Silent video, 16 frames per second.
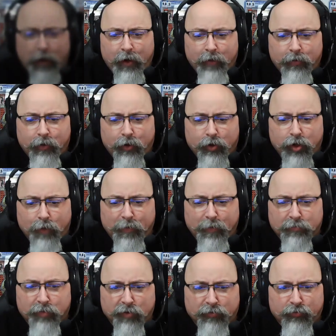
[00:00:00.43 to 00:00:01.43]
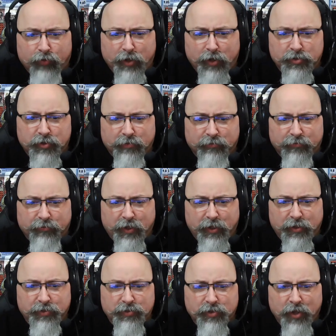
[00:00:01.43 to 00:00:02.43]
there, comic book friends and
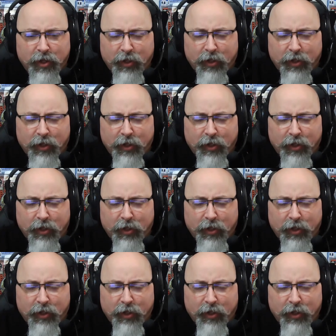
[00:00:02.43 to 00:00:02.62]
fiends.